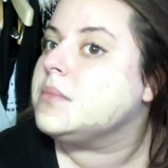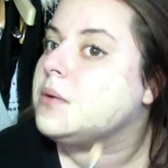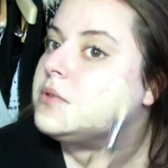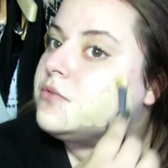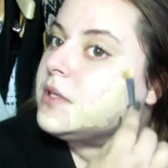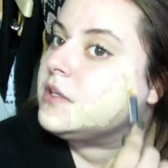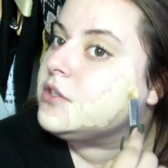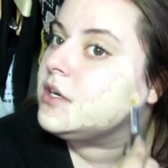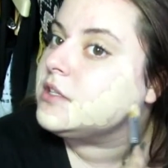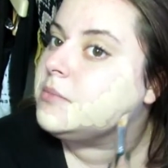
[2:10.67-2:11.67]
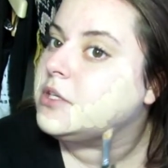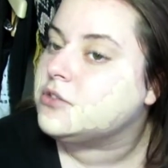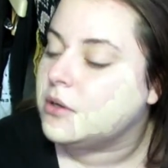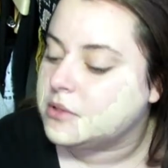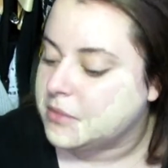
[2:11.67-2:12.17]
but I was really trying to make
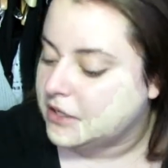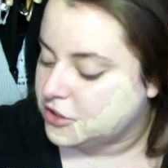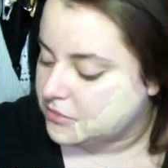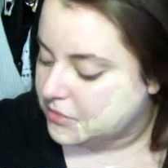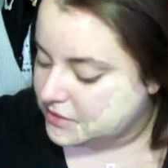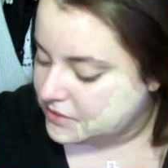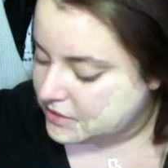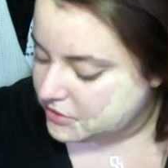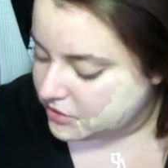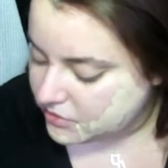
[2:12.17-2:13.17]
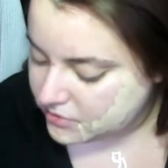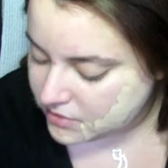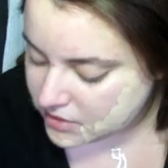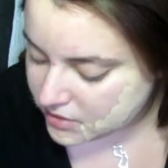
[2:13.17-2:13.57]
sure I was matching my skin tone,